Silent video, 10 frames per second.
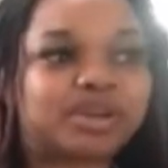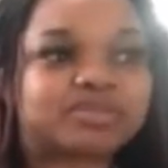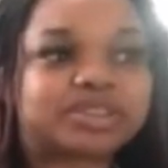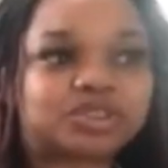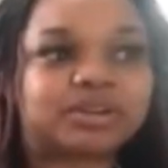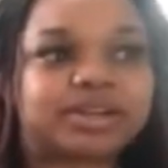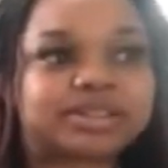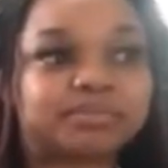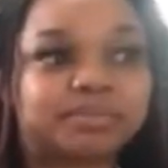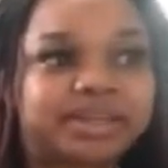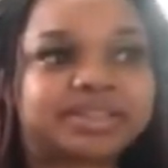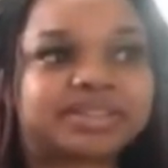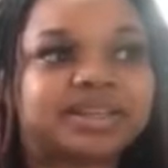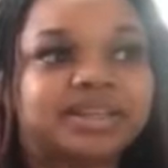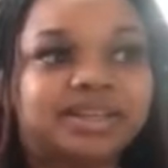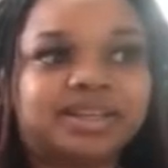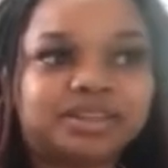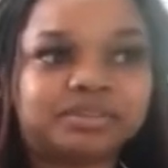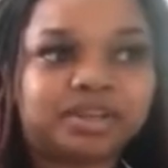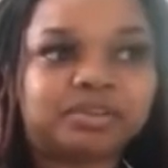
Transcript: I was just trying to make it, you know.